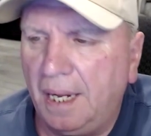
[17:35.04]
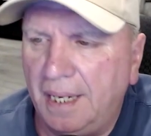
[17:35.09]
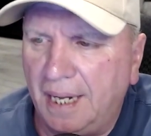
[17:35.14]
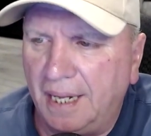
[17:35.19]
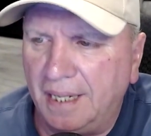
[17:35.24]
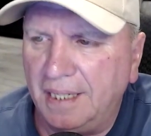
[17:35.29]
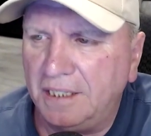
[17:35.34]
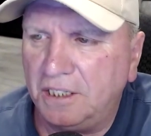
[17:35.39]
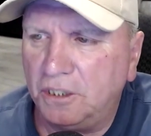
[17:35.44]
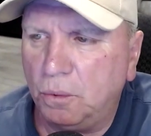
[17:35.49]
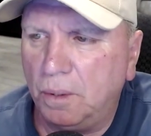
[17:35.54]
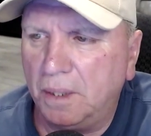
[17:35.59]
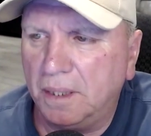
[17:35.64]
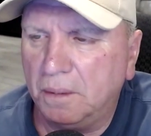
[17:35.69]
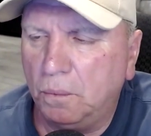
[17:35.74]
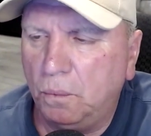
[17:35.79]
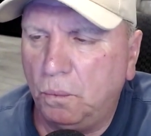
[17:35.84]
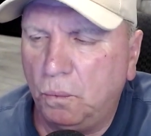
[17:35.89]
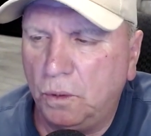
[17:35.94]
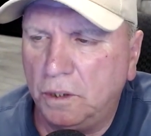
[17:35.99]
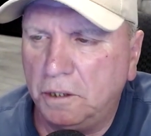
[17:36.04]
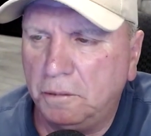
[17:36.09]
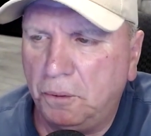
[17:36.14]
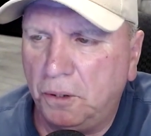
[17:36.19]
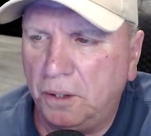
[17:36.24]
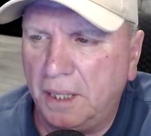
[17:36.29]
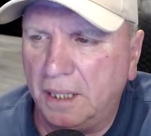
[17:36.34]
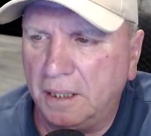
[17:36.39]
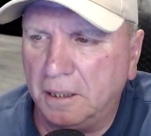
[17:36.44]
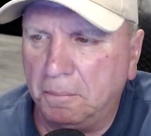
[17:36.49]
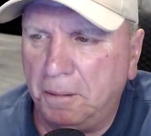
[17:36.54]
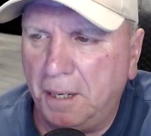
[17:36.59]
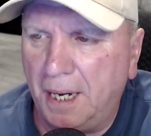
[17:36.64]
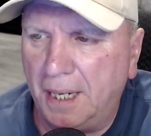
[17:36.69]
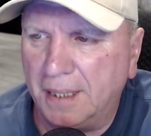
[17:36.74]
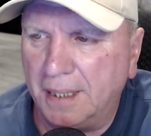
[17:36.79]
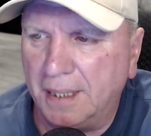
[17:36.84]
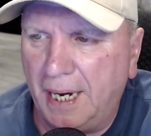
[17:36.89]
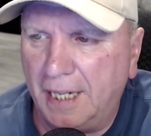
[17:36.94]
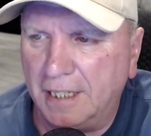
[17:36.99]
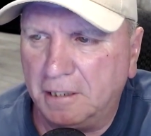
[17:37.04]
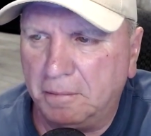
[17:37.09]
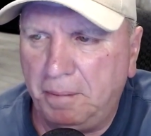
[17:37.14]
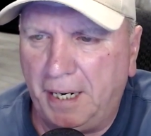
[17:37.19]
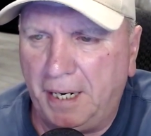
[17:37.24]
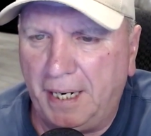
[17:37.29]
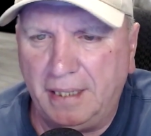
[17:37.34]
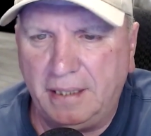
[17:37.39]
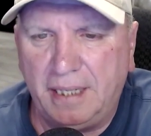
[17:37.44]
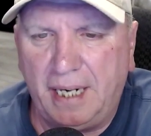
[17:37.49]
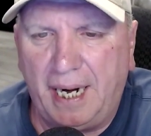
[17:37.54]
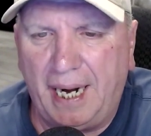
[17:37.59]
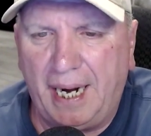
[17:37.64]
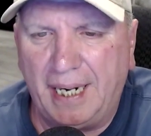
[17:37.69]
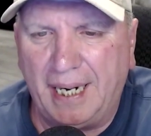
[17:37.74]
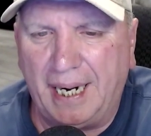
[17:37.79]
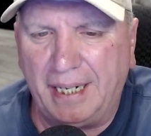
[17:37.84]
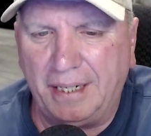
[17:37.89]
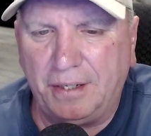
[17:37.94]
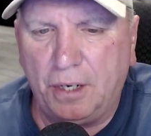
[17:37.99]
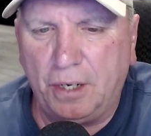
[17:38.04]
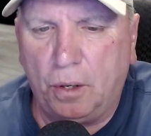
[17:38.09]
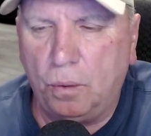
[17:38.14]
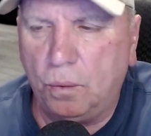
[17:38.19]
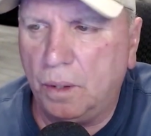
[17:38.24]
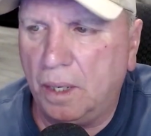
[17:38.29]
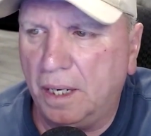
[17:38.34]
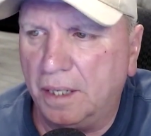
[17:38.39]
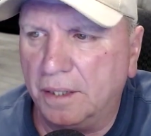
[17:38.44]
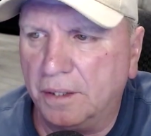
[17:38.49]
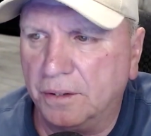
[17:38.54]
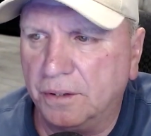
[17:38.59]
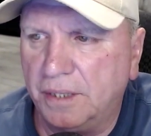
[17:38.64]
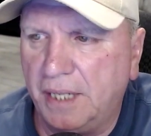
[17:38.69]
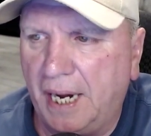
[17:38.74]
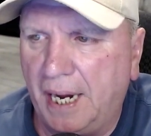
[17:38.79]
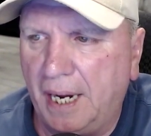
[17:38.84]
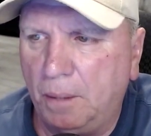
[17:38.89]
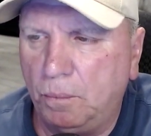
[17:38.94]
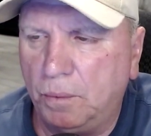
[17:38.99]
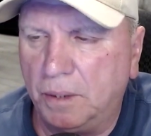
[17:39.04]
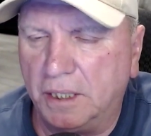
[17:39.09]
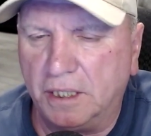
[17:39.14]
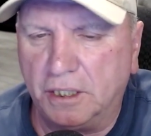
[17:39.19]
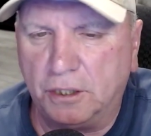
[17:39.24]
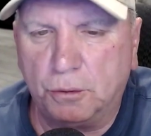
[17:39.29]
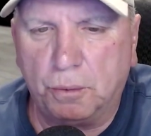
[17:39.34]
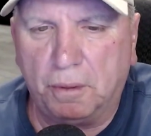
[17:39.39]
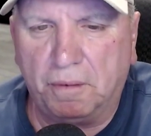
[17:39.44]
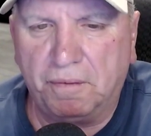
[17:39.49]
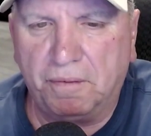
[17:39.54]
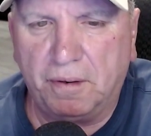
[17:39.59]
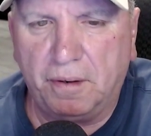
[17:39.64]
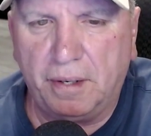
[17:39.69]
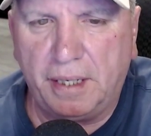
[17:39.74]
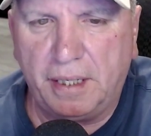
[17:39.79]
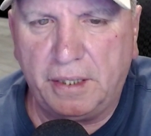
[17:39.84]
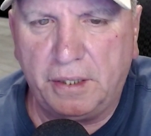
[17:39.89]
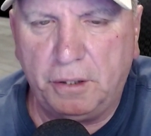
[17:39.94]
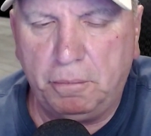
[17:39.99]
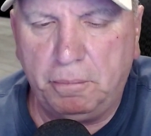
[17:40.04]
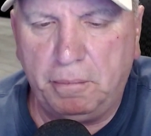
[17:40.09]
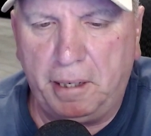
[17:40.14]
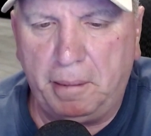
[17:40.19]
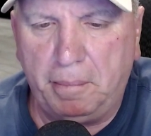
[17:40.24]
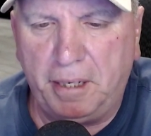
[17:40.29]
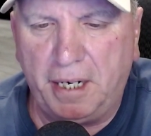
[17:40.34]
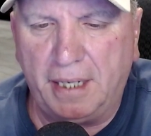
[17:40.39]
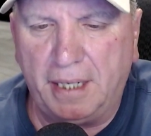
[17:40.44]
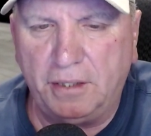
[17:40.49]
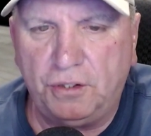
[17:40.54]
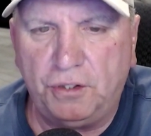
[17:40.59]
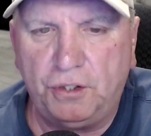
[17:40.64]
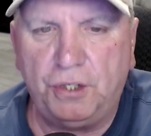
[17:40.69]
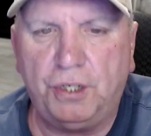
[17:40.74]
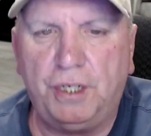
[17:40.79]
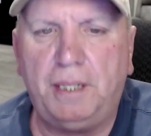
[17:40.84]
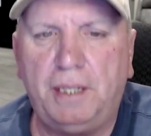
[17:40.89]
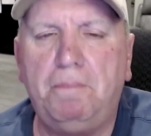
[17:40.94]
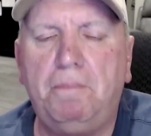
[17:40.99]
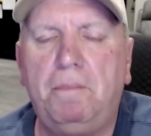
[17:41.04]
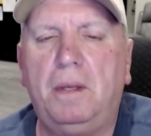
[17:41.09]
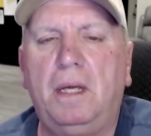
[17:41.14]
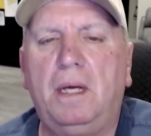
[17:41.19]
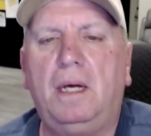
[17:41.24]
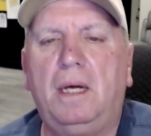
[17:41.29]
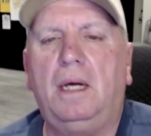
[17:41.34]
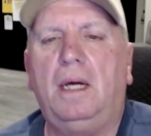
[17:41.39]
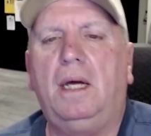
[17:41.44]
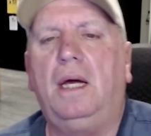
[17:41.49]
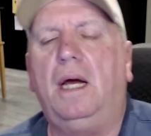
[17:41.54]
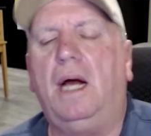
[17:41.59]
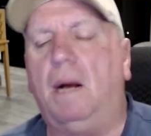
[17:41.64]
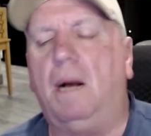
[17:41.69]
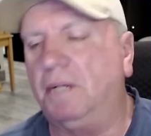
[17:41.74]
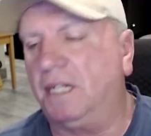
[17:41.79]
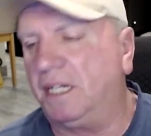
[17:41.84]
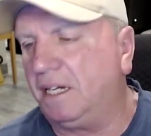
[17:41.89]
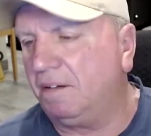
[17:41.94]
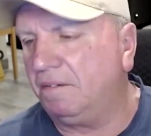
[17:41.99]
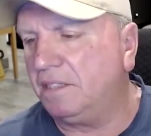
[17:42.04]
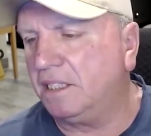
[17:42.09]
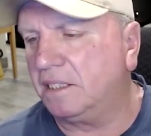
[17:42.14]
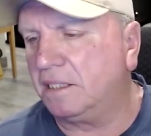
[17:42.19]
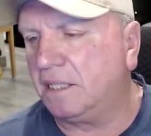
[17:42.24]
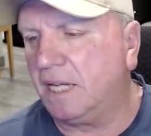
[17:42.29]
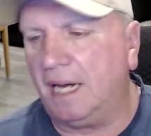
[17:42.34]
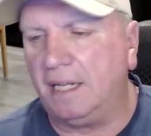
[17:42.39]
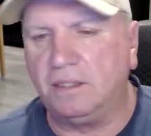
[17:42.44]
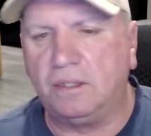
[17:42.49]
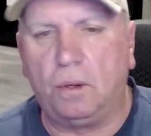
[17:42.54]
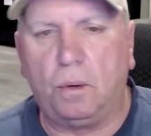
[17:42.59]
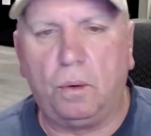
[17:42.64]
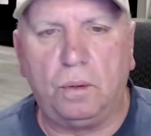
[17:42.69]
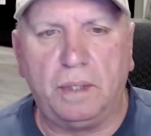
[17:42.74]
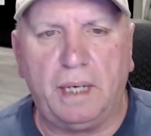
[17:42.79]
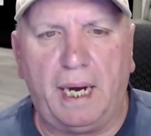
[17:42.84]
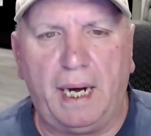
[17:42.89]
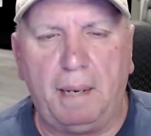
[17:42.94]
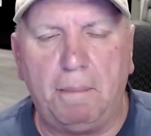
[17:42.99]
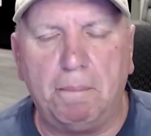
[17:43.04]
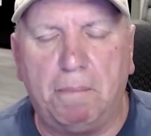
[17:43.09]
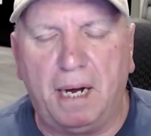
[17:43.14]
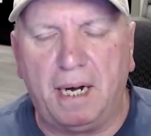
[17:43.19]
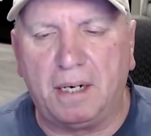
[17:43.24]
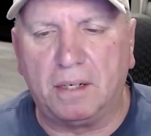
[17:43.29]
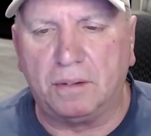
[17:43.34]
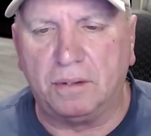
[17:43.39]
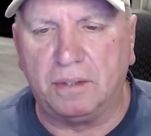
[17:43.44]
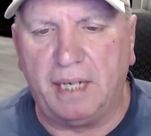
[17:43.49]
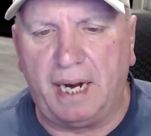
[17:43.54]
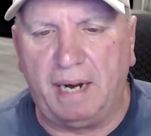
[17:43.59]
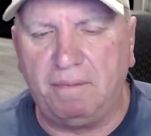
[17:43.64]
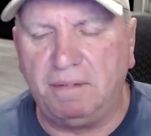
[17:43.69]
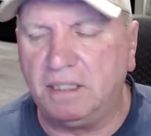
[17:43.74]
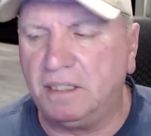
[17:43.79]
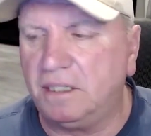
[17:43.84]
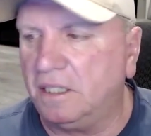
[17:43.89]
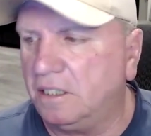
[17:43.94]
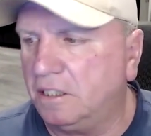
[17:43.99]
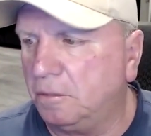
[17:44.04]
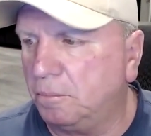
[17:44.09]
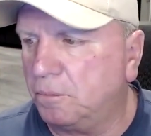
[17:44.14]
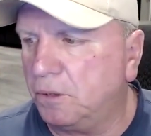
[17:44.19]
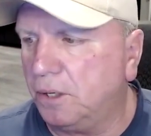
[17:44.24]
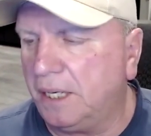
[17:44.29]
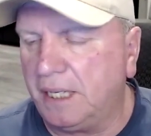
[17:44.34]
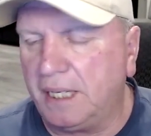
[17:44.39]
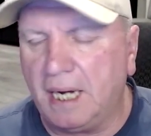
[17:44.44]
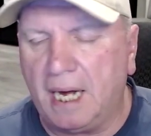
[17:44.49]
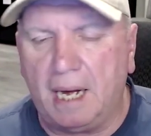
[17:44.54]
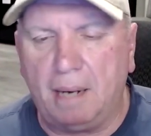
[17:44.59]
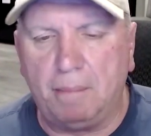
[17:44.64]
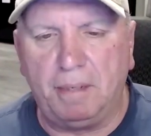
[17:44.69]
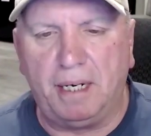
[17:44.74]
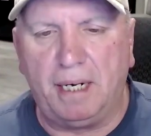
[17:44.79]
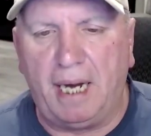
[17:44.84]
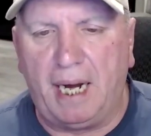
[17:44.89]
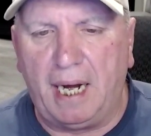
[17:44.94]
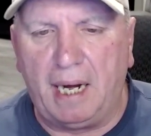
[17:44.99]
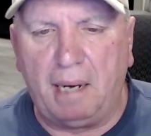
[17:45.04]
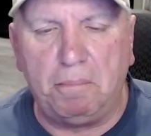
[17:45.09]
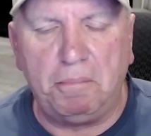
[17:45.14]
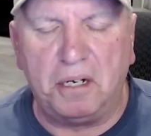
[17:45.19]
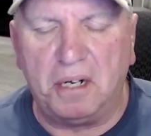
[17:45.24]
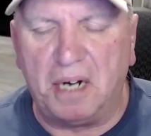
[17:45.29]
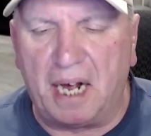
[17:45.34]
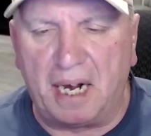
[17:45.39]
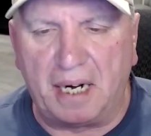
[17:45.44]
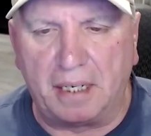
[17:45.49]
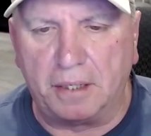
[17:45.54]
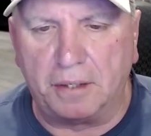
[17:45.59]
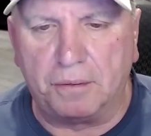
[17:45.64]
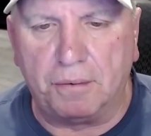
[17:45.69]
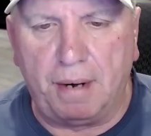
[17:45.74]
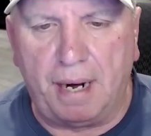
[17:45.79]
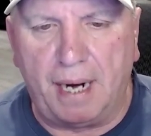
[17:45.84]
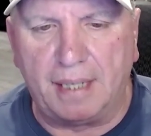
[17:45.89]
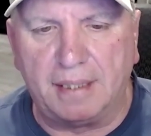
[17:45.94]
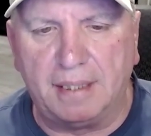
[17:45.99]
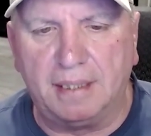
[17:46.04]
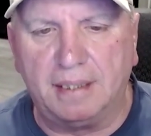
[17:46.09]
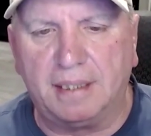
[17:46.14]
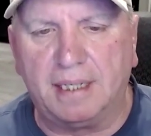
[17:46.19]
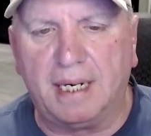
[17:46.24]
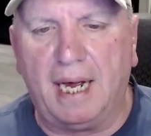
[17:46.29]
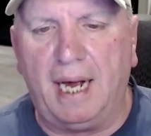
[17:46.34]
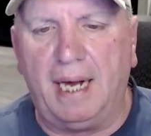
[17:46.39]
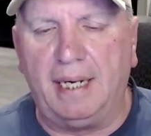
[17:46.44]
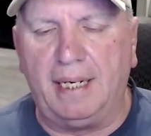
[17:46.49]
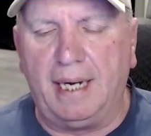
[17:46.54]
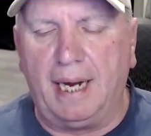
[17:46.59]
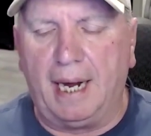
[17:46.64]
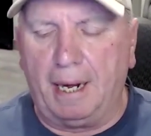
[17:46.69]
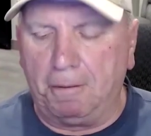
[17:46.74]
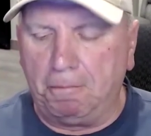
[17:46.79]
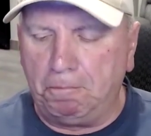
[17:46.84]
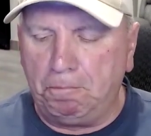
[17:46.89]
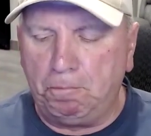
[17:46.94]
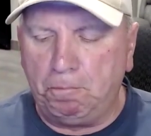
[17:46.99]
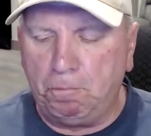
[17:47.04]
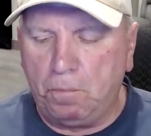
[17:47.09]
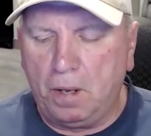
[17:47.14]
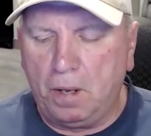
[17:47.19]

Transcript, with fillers: now, this one was put on the podcast page, and I don't understand what it's referring to. Maybe I should. I'm going to give this guy's whole name, Michael Davis. It's a pretty common name. You're not going to track this guy down.